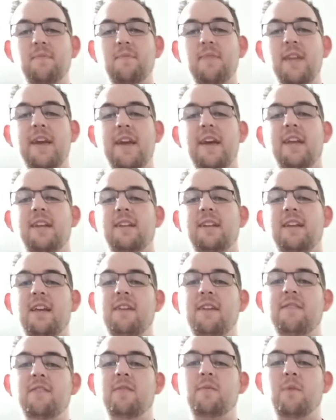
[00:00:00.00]
And
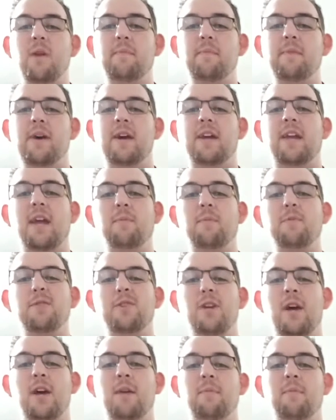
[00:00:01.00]
even when I'm not camera shy,